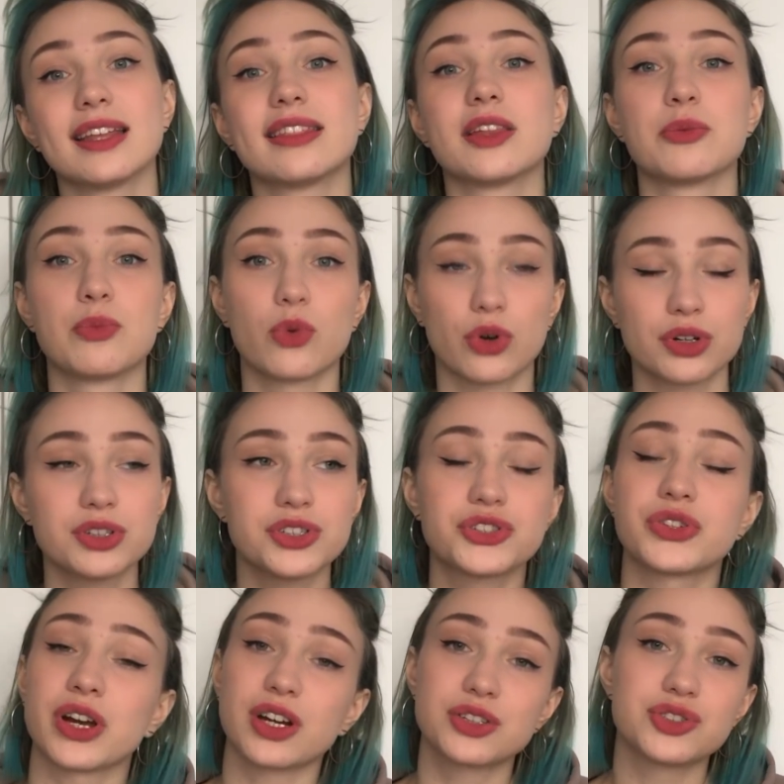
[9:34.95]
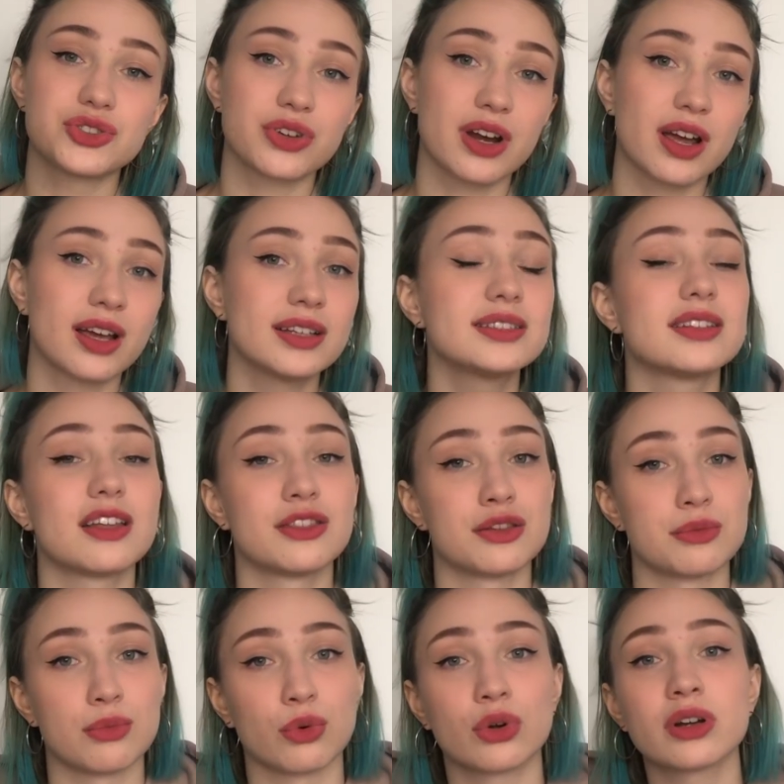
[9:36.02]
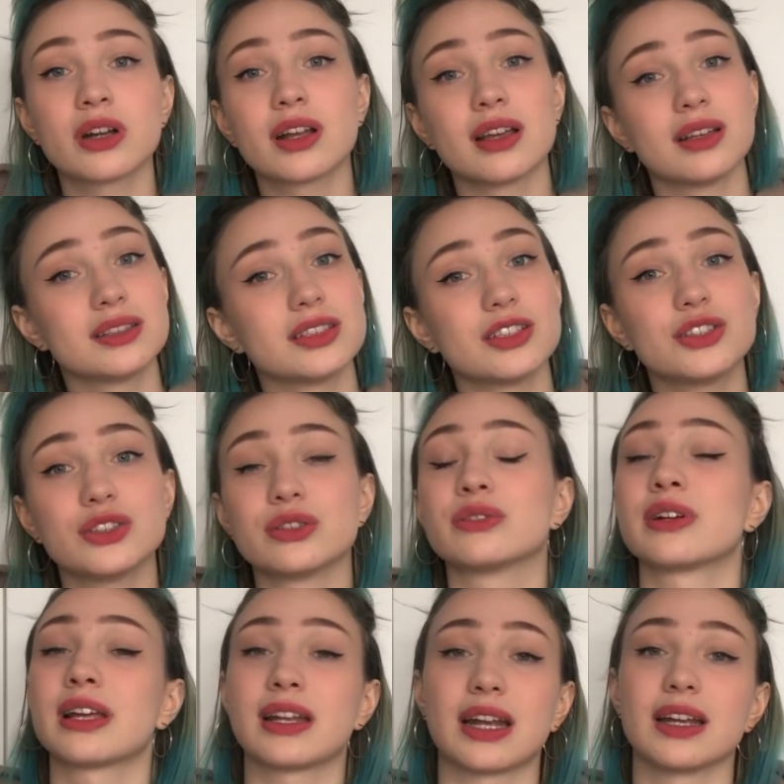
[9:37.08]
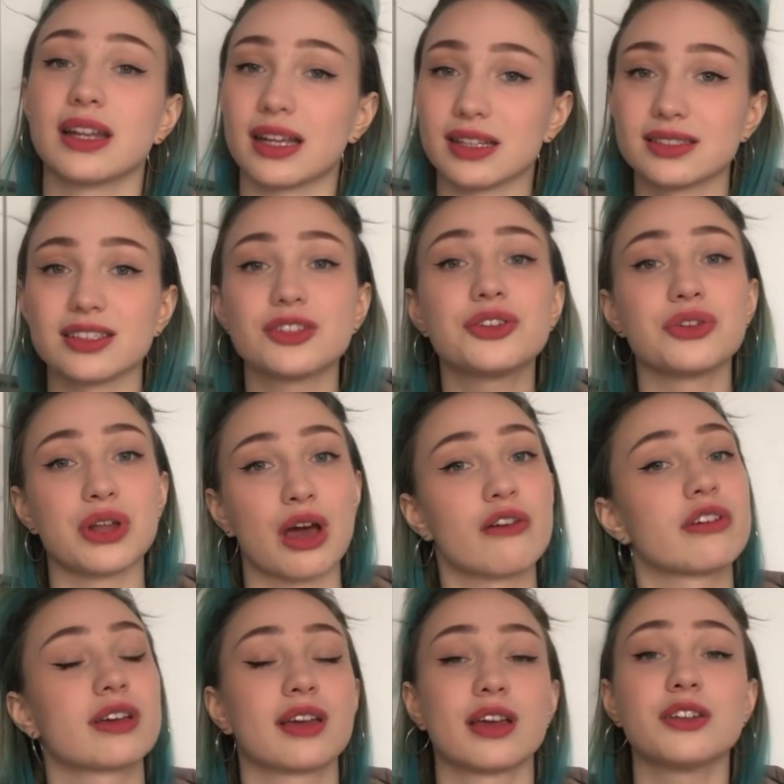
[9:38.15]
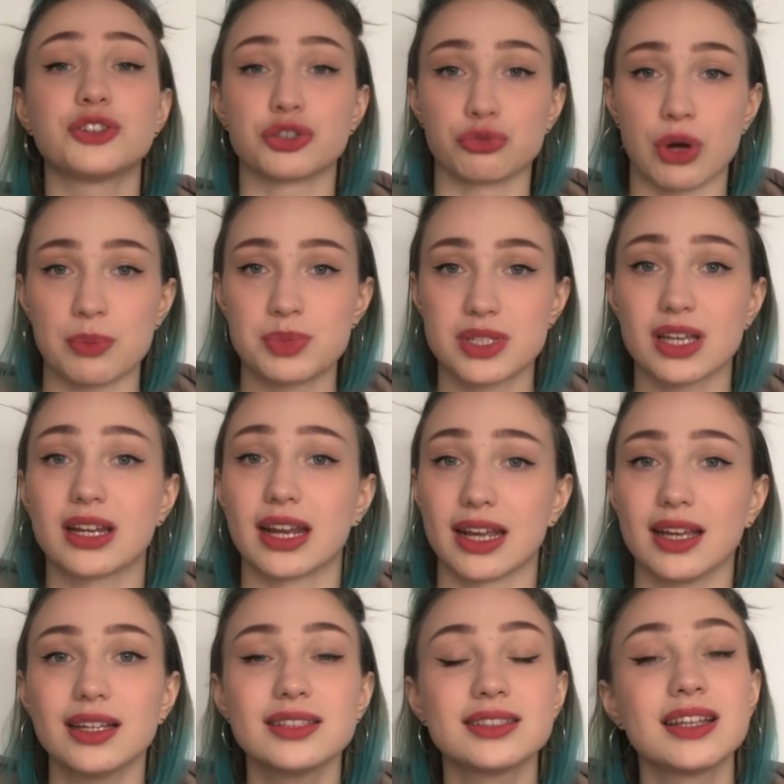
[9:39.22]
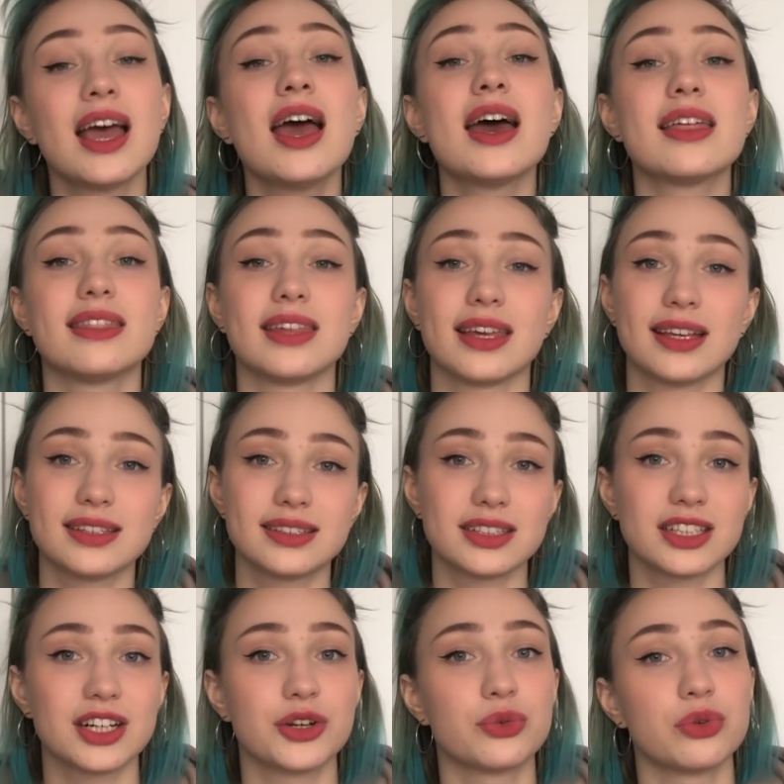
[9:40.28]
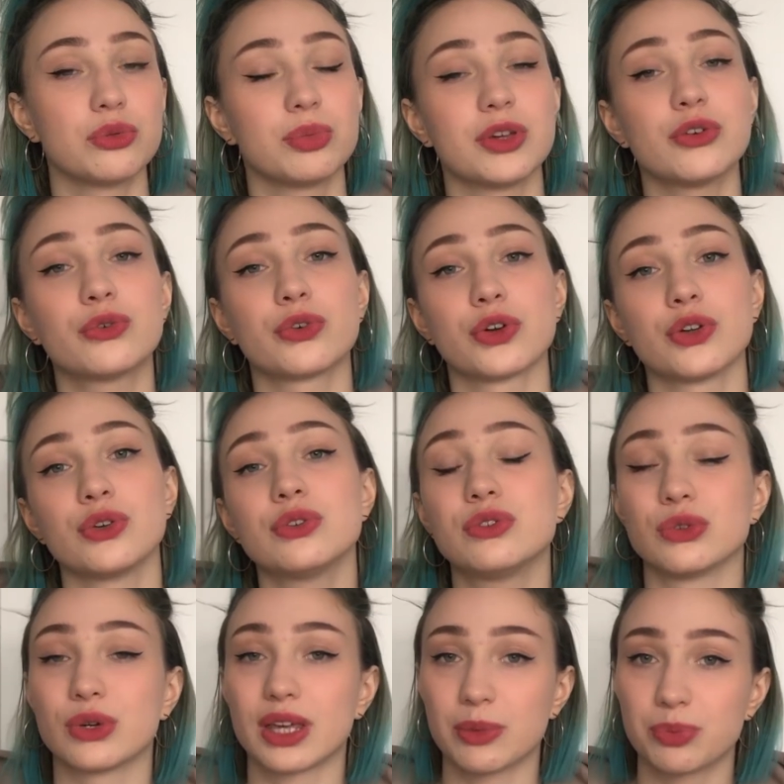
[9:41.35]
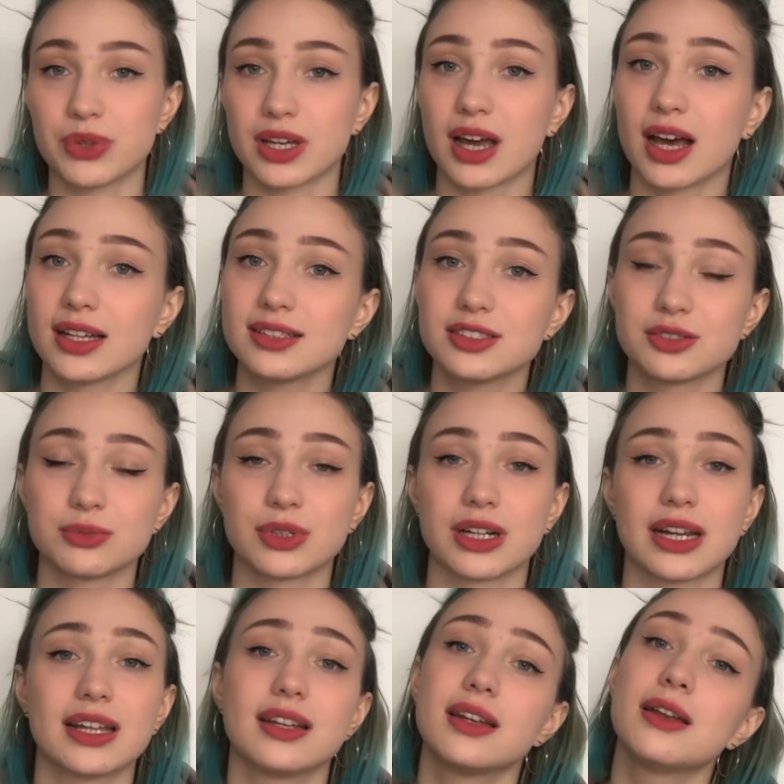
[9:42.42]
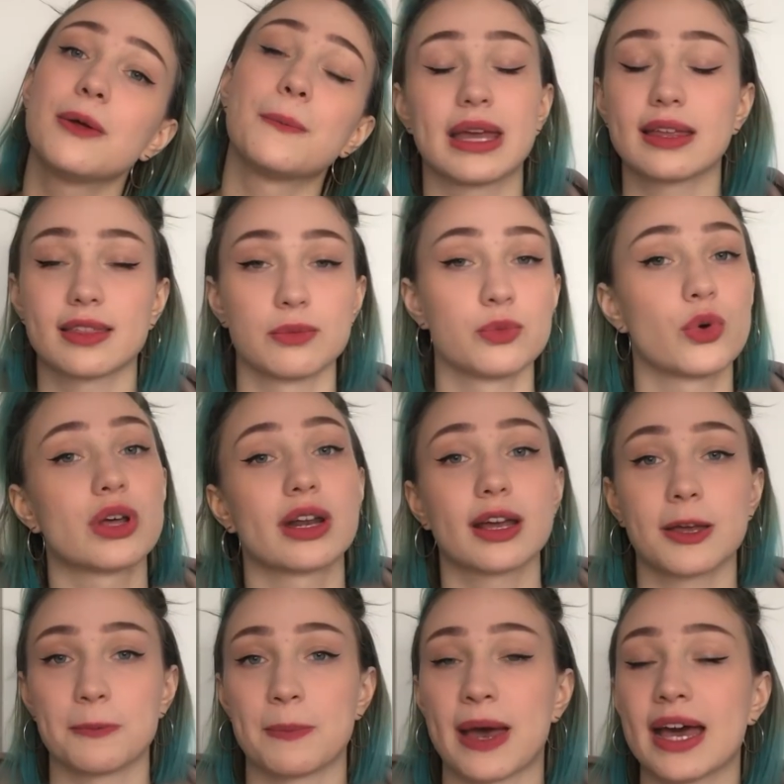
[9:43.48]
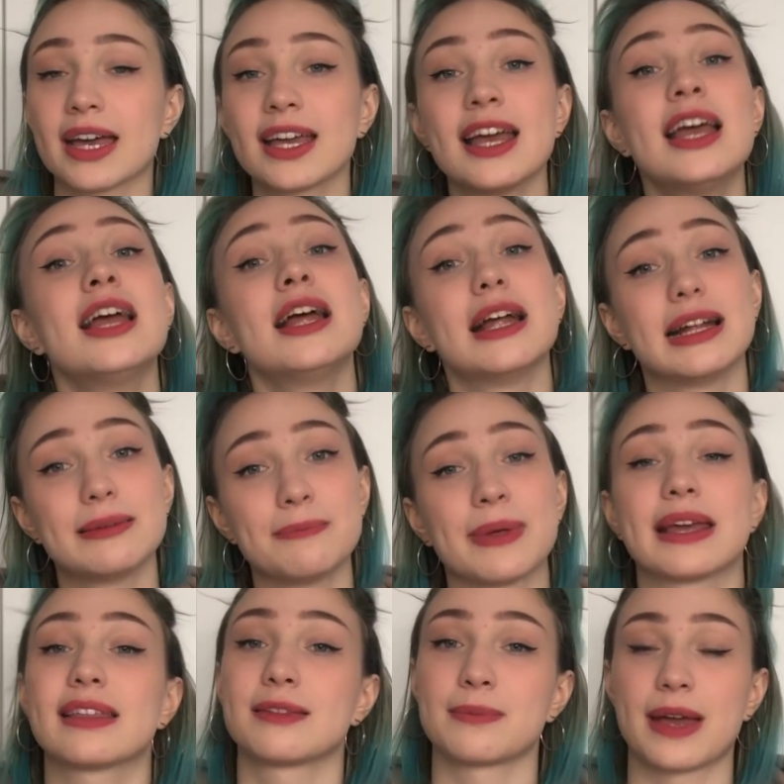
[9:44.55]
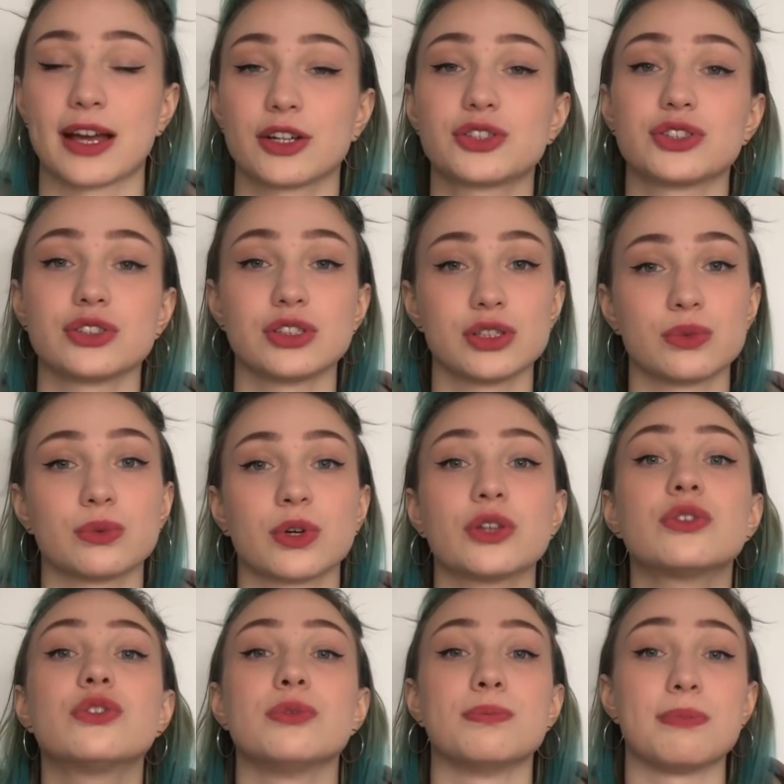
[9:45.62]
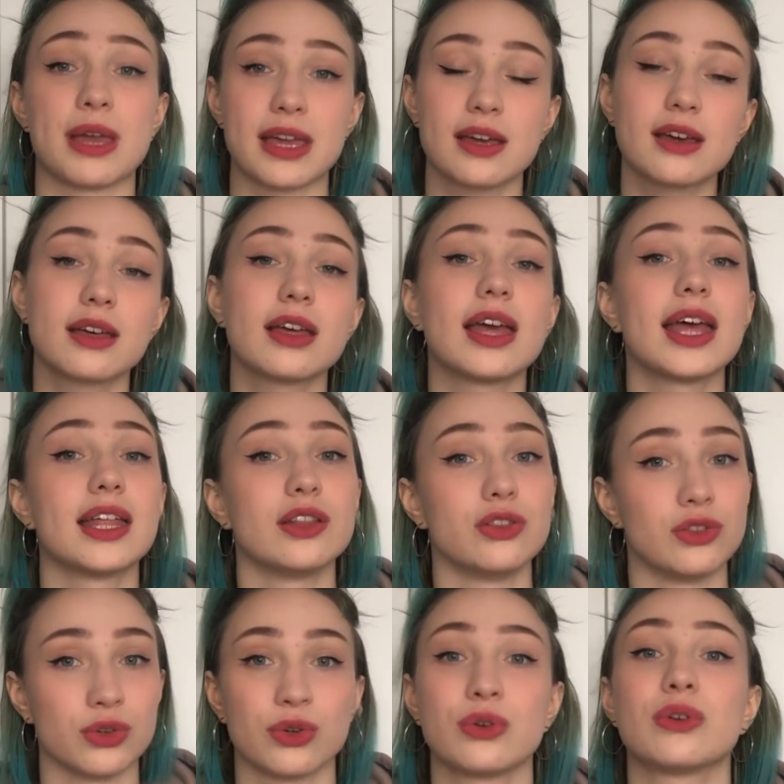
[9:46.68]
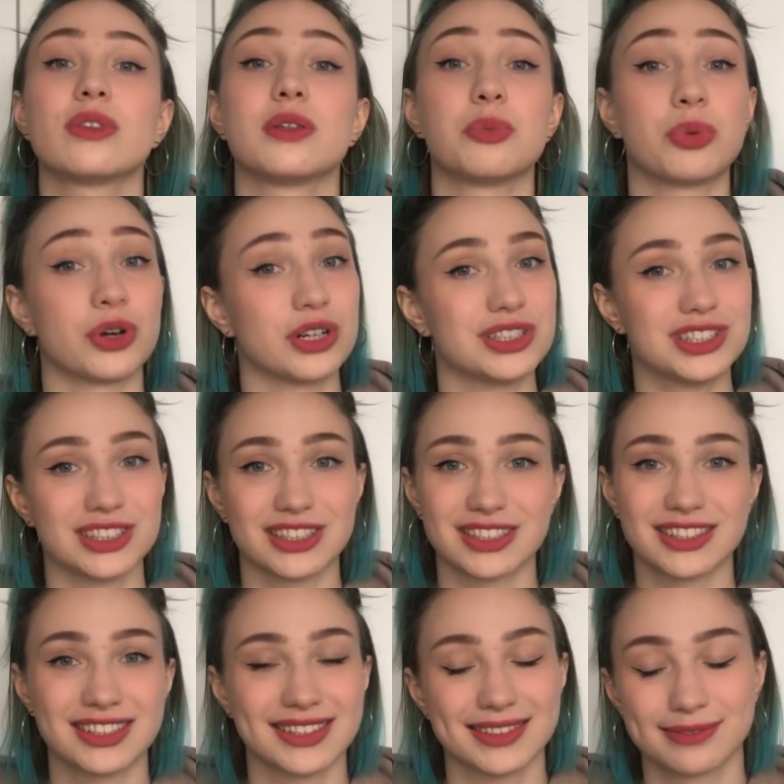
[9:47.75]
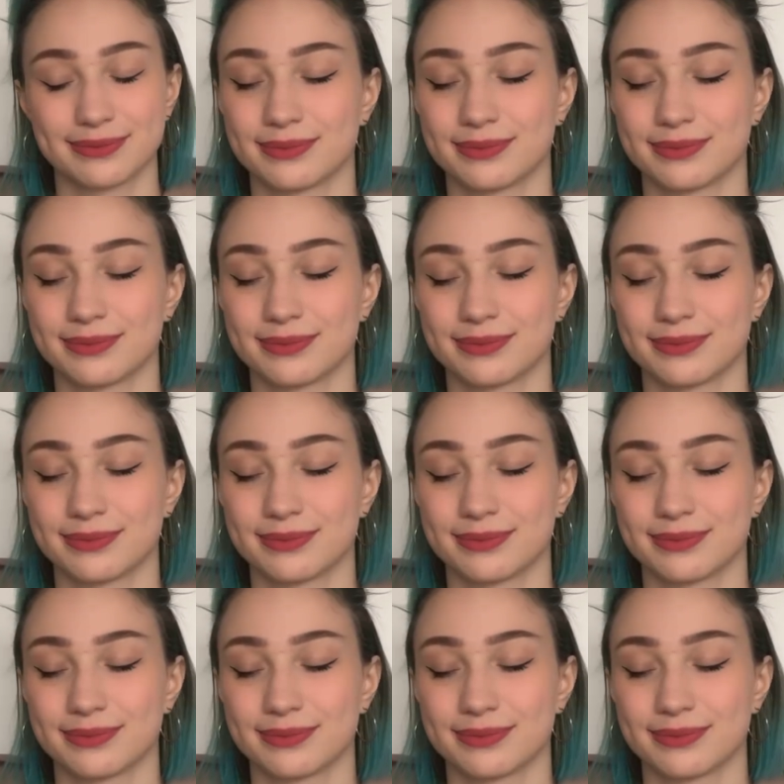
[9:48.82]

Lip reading: The more structurized and the more easy to read and easy to navigate your website is, the easier it will be for you to keep the customer in, make them want to come back, and make them actually want to make and do the purchase.